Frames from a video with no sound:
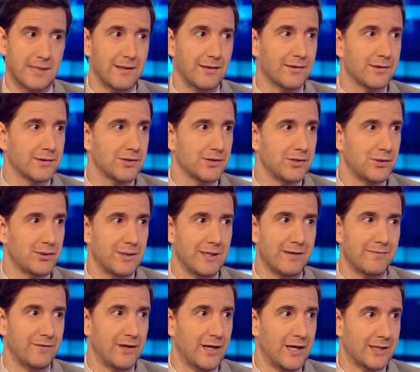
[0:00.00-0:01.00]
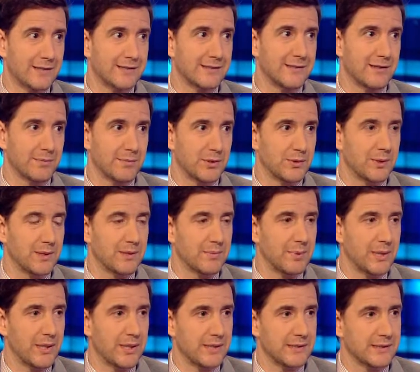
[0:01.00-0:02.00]
uh, there's no love lost here between the
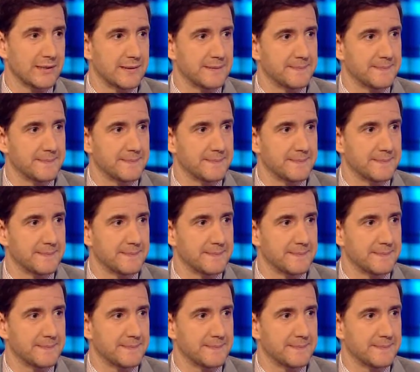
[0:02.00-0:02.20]
parties.